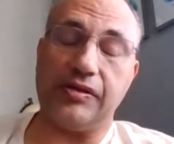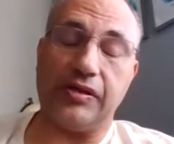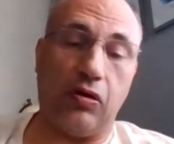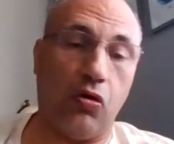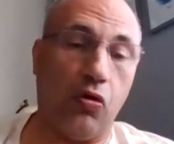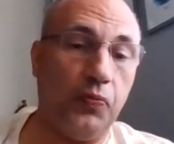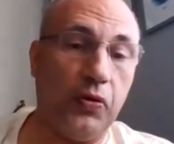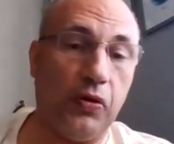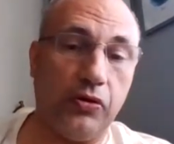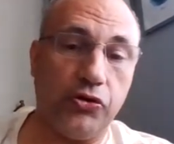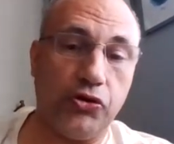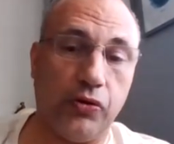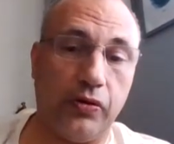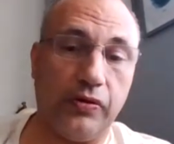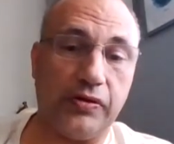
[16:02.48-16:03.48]
guys, I hope you
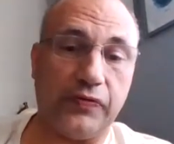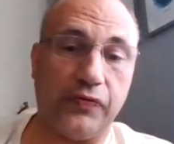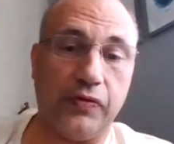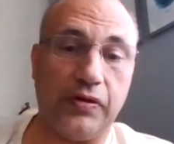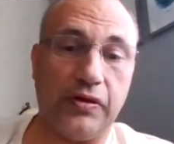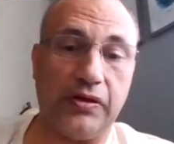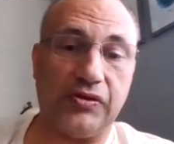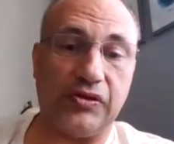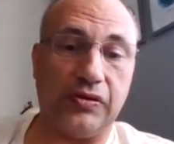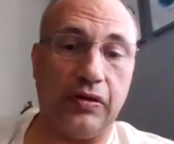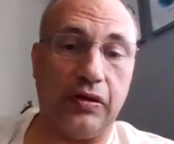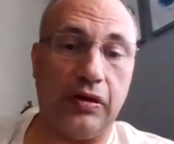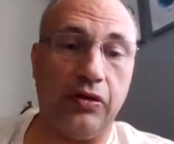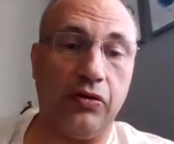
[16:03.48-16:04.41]
can join us for this.